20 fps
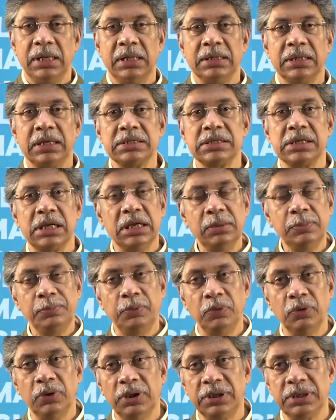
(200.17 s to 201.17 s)
That is, in
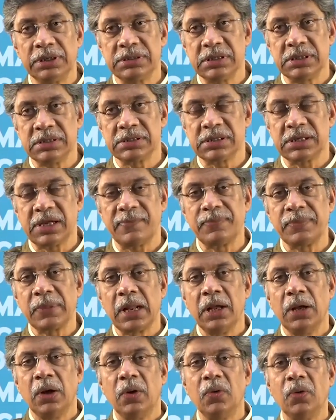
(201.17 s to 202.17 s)
polar regions,
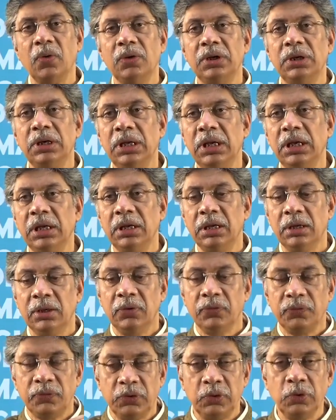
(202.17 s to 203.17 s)
only
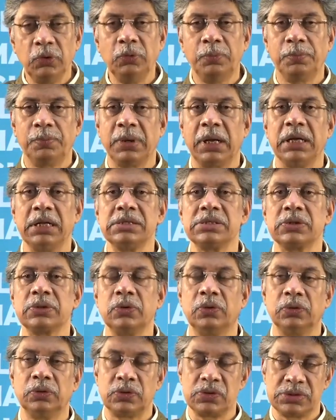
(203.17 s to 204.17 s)
few plants
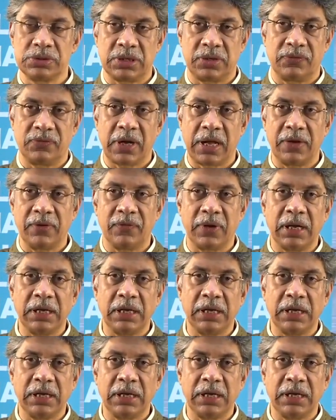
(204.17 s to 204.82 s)
going to survive,